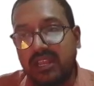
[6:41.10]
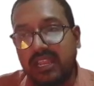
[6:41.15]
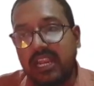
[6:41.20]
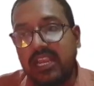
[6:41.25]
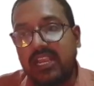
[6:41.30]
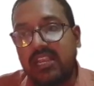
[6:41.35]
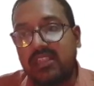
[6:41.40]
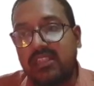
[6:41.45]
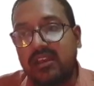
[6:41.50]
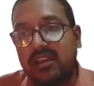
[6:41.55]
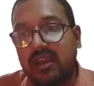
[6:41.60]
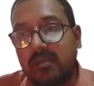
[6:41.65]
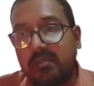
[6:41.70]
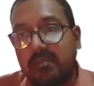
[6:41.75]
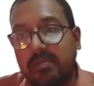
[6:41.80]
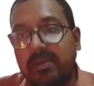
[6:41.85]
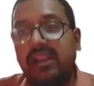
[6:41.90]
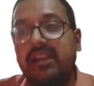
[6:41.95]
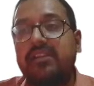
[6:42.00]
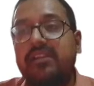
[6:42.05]
get the
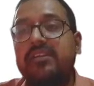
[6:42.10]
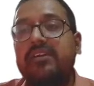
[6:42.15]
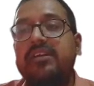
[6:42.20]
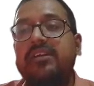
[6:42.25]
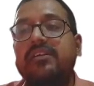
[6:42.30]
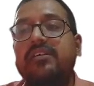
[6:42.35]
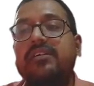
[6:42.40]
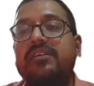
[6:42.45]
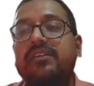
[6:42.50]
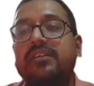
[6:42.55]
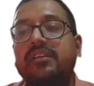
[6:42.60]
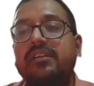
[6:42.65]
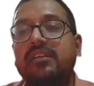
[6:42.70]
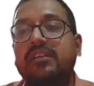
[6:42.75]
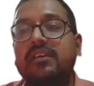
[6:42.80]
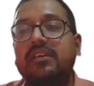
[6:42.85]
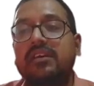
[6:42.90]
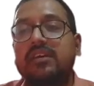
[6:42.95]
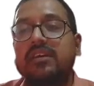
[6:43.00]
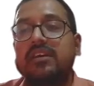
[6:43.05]
complete return,
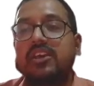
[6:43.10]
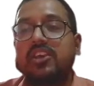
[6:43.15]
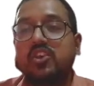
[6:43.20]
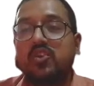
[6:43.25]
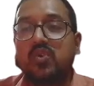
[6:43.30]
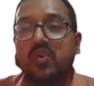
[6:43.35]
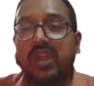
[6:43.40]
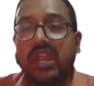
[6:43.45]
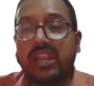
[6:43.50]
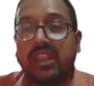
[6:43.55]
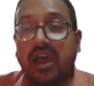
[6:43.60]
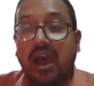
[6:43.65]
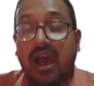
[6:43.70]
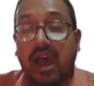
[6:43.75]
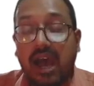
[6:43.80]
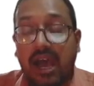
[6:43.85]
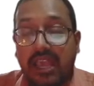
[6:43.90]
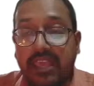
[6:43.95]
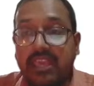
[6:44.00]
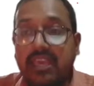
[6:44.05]
you get
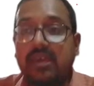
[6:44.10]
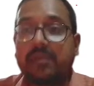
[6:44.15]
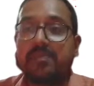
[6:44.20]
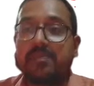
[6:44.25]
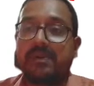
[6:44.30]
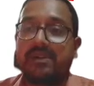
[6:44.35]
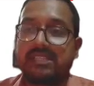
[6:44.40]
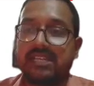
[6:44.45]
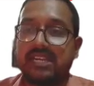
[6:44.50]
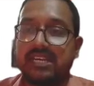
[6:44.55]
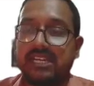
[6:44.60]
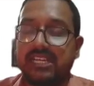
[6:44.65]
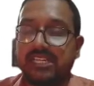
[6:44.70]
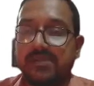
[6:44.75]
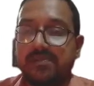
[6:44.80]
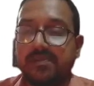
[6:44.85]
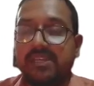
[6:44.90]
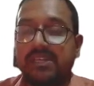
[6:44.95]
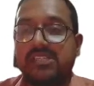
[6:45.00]
higher percentage.